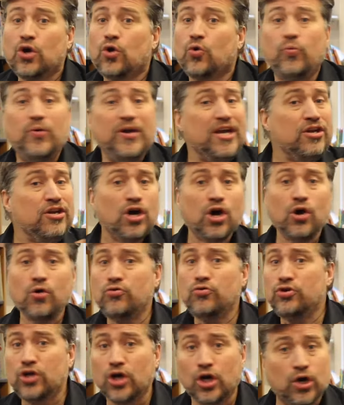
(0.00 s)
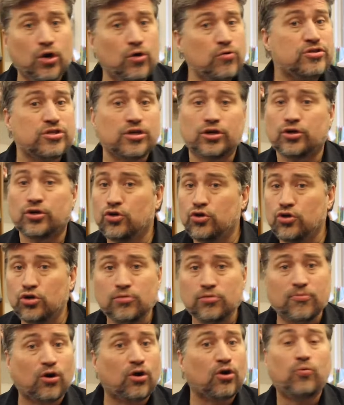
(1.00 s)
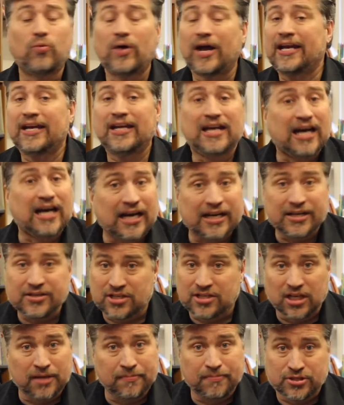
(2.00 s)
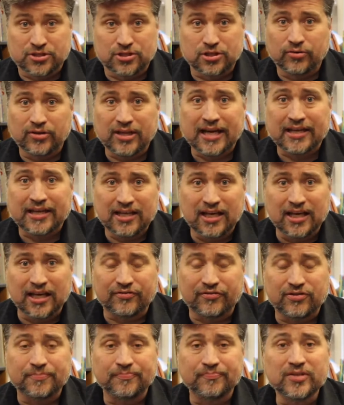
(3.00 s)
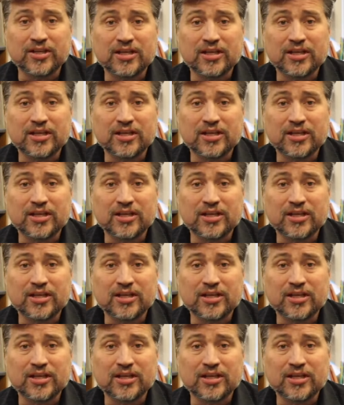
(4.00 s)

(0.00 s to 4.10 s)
We don't know to whom or when God is going to bestow that gift.